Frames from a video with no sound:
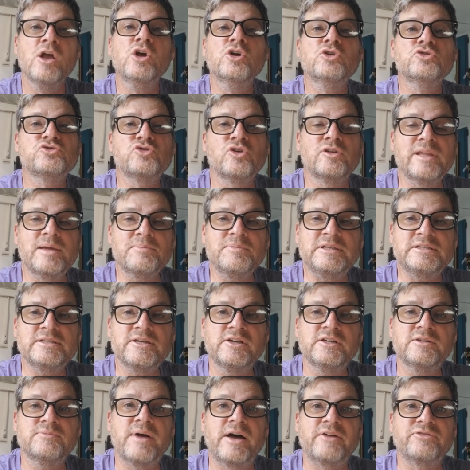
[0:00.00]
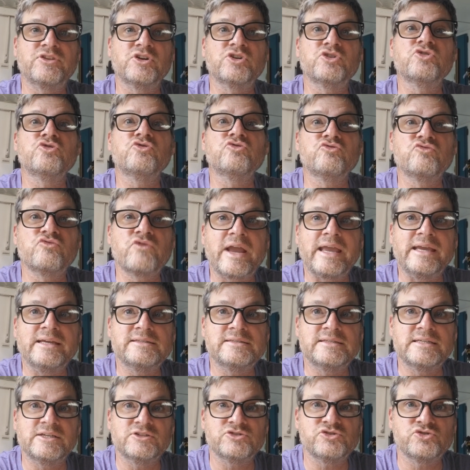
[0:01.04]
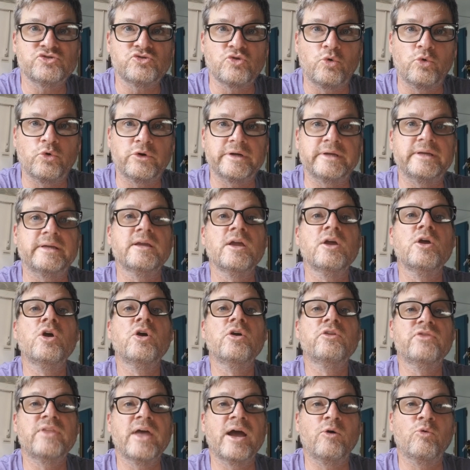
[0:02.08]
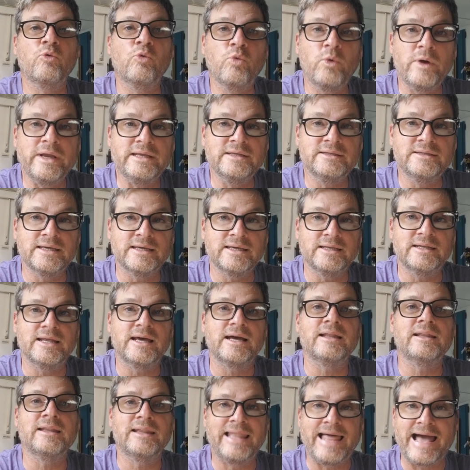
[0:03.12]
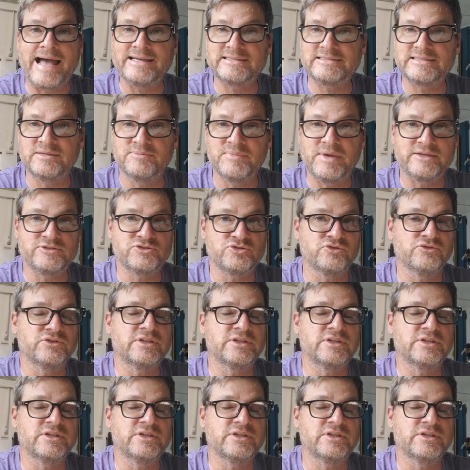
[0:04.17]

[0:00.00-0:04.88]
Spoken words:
So let me tell you about the craziest story that we did last semester.